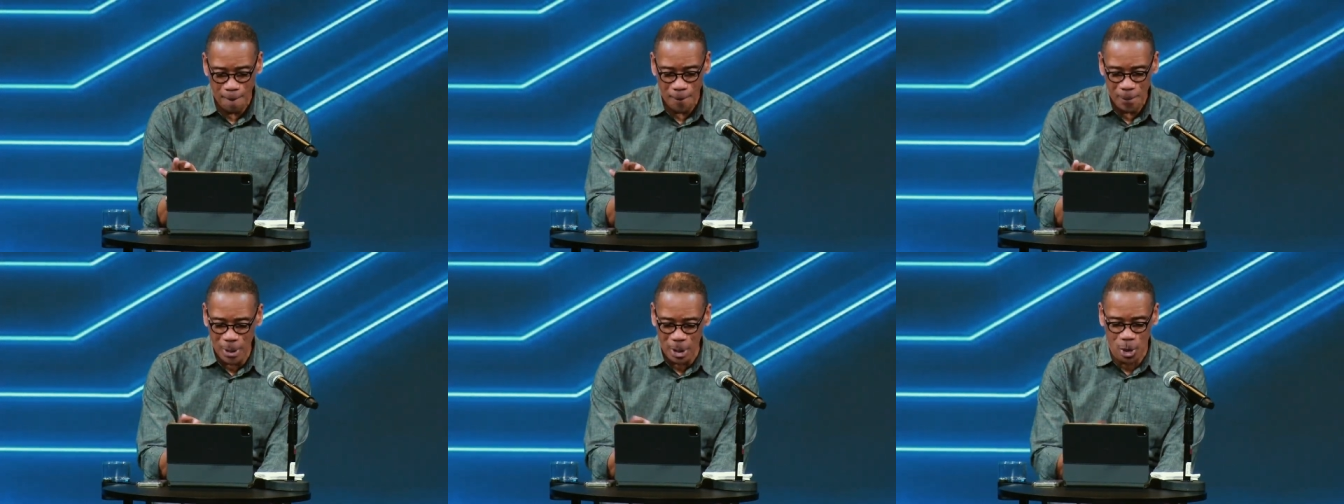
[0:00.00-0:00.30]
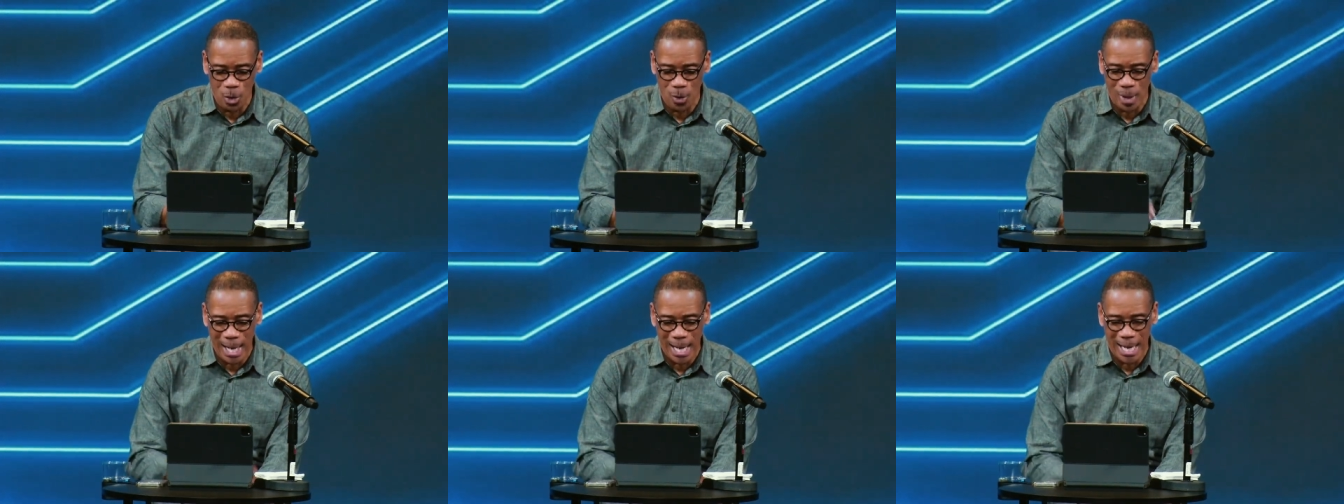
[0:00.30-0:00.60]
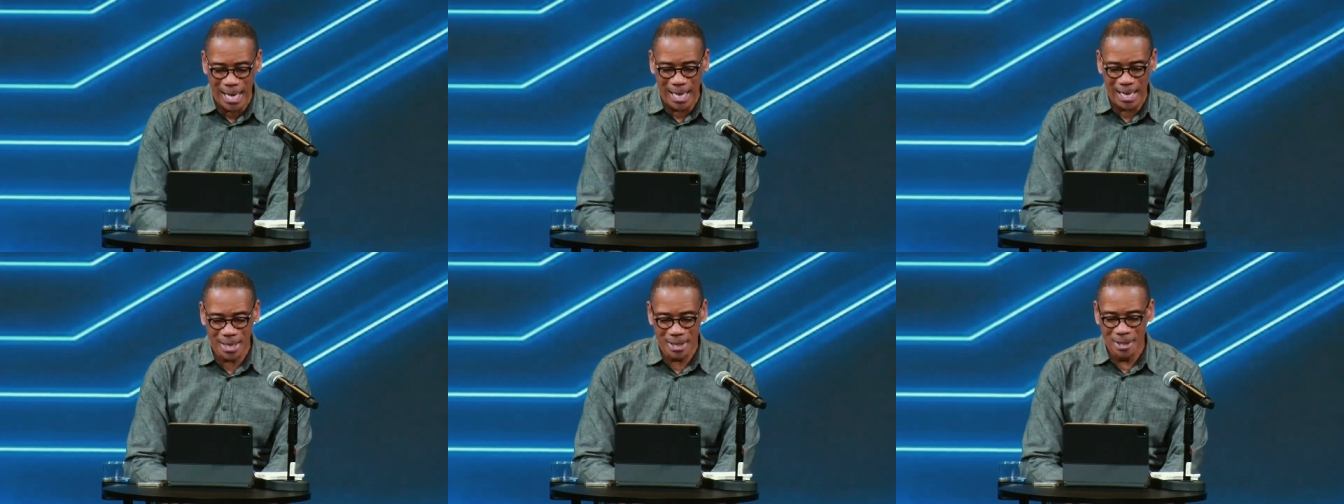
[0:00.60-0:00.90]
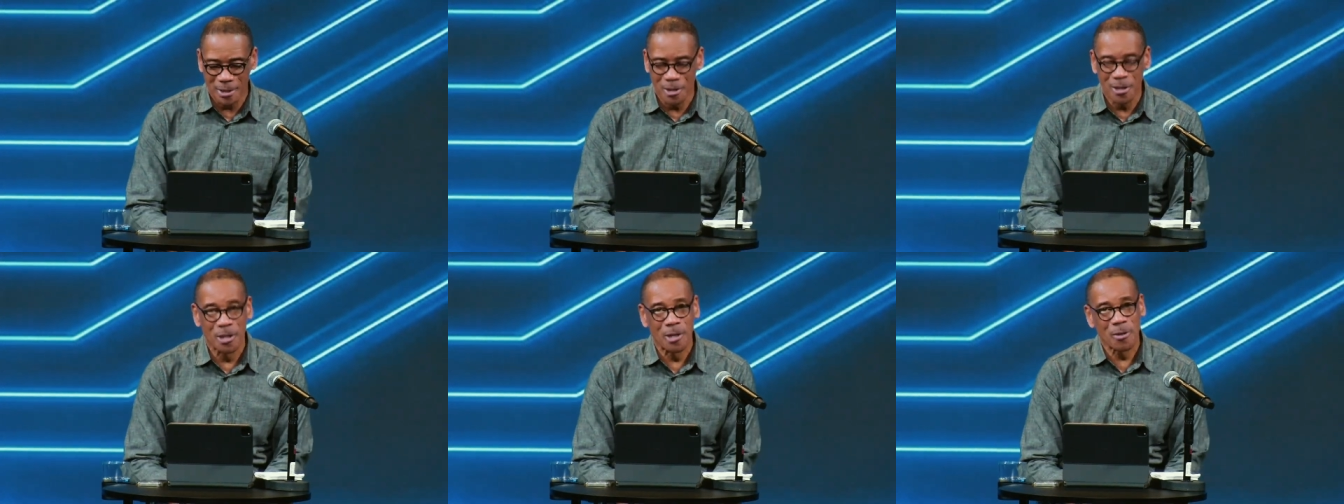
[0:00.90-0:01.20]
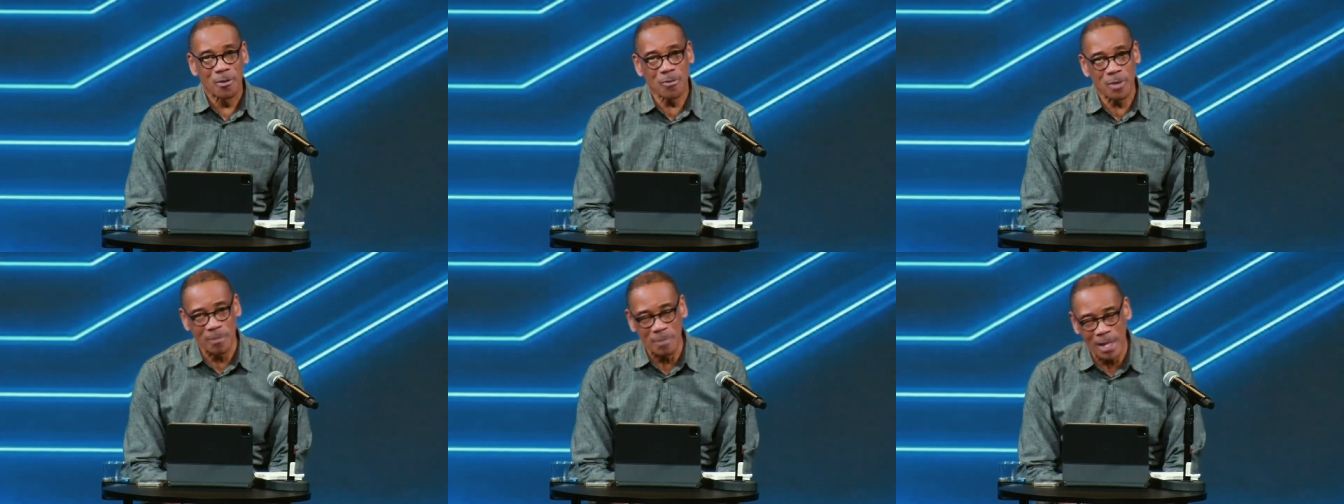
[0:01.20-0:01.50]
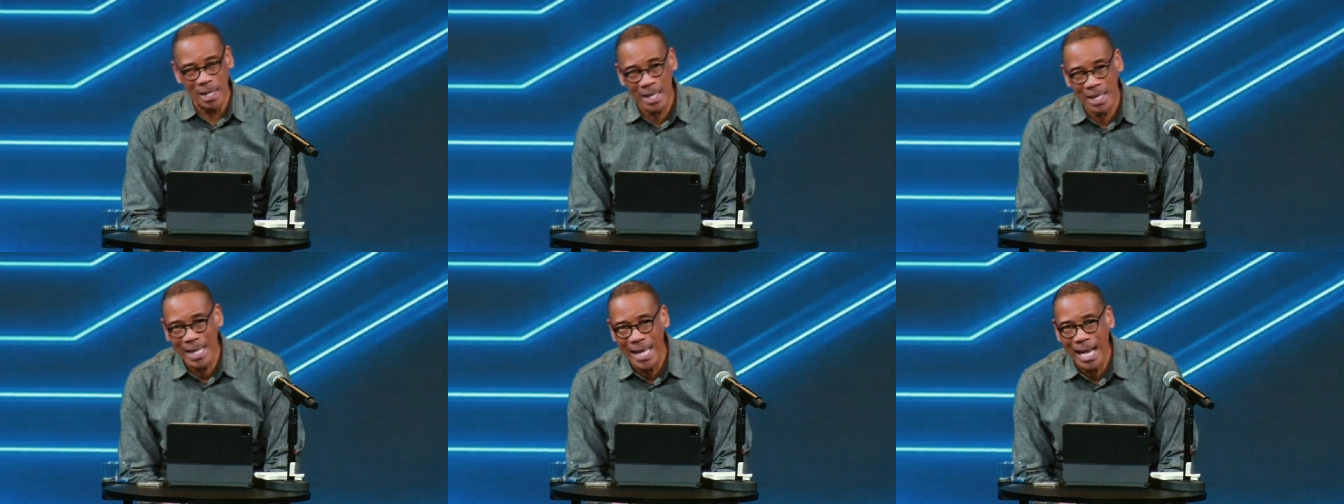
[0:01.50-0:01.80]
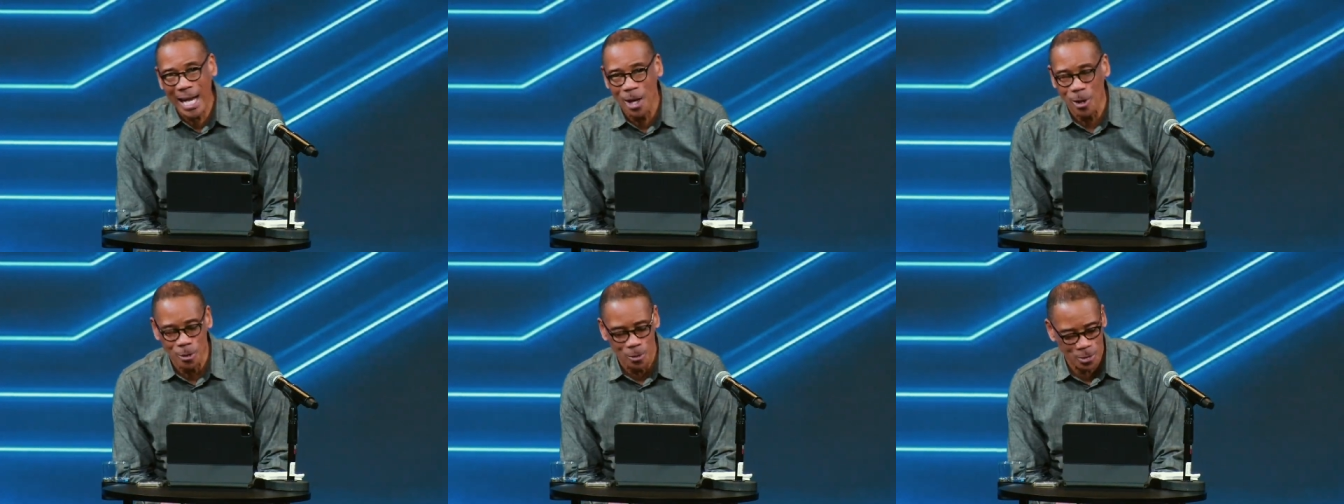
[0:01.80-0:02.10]
the cry from the
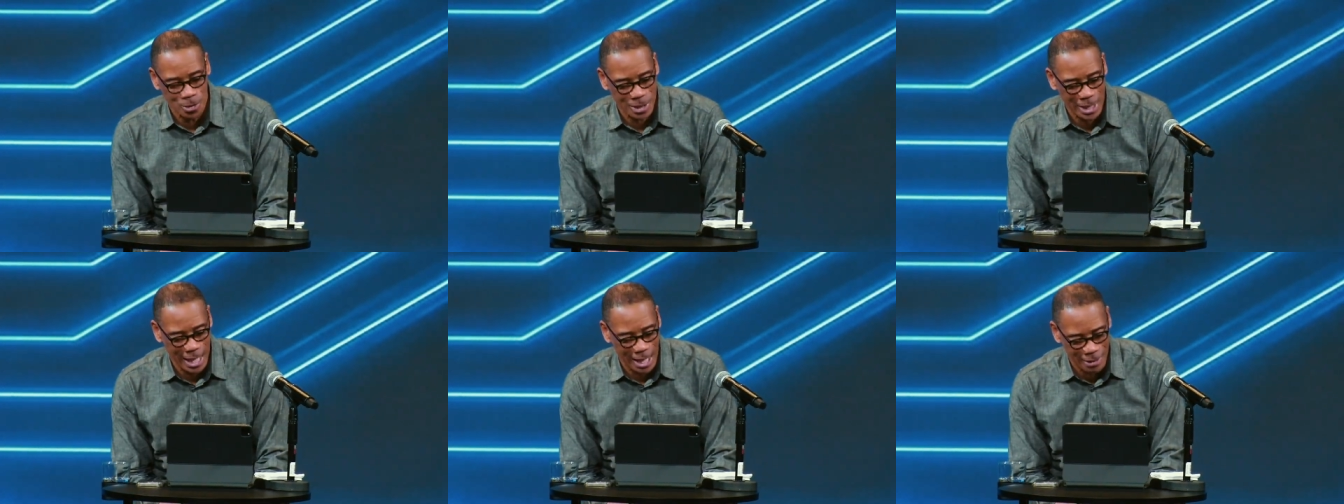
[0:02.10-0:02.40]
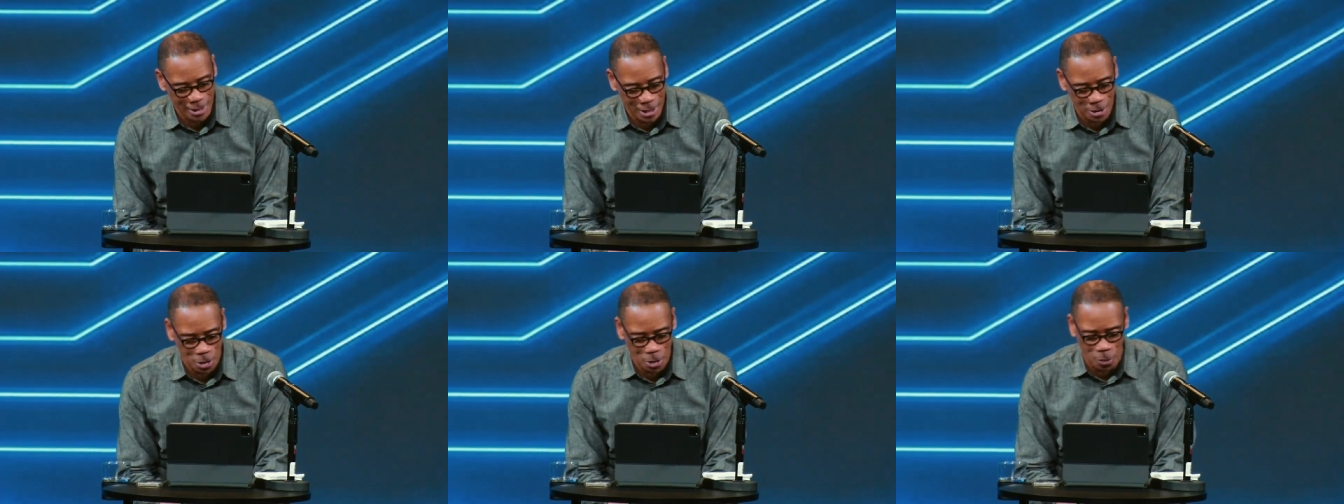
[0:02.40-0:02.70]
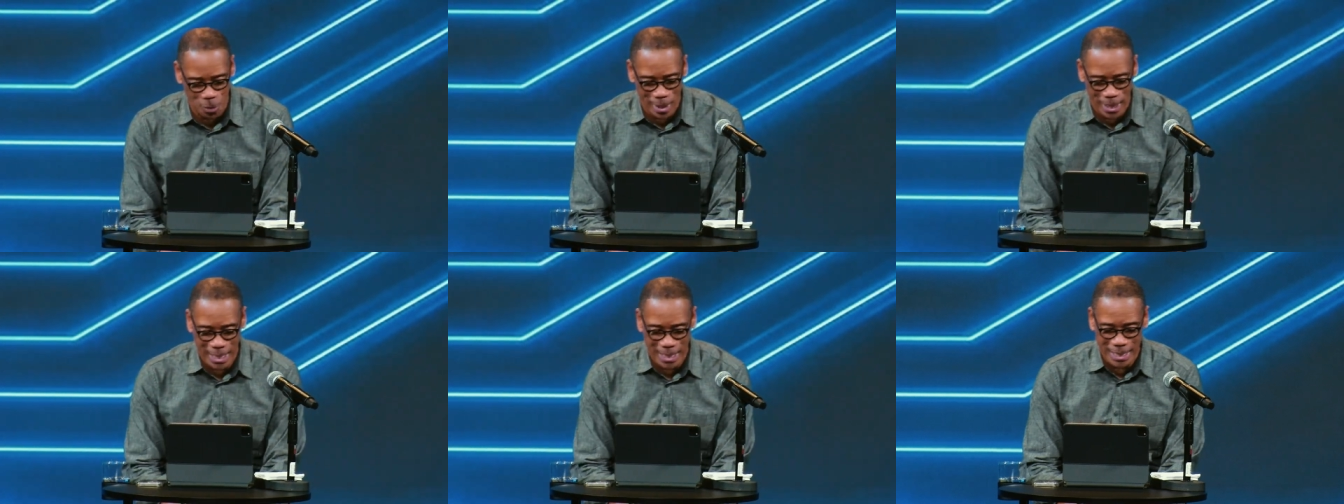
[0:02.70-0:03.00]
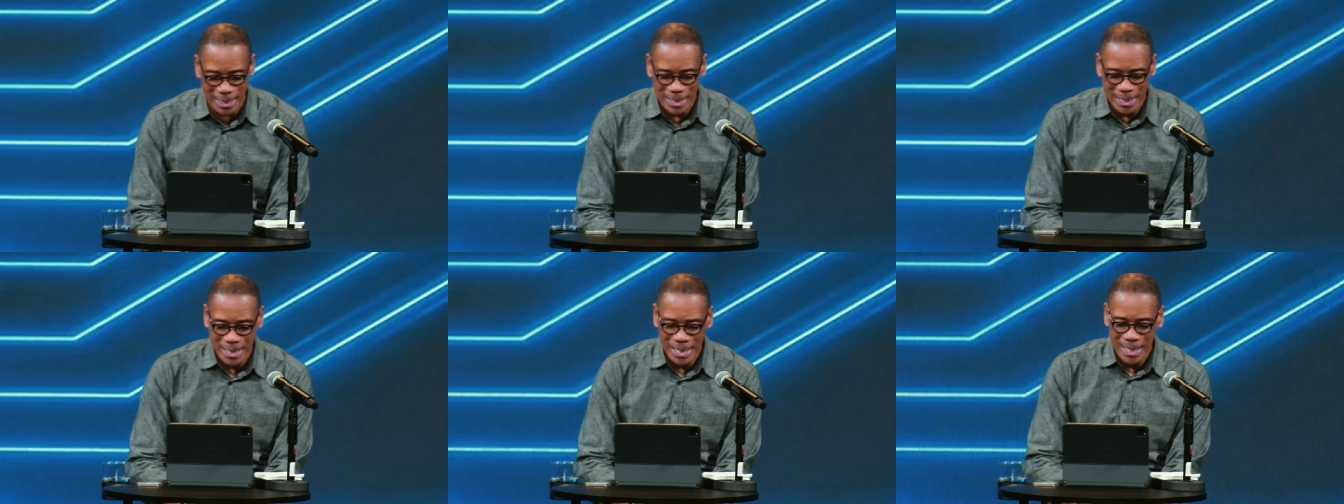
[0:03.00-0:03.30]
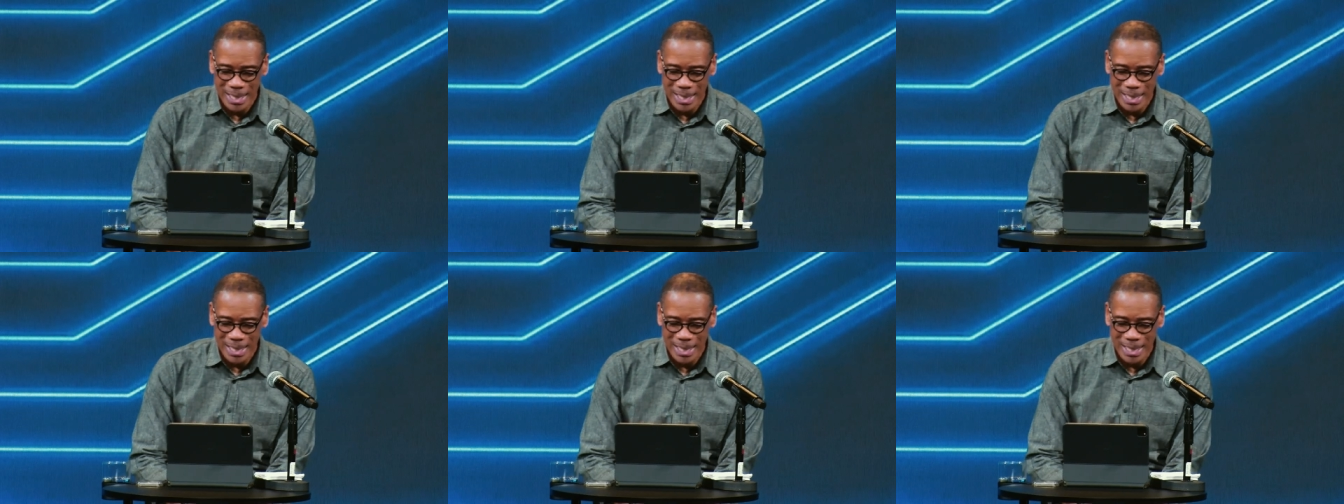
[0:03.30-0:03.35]
clouds and in the rain.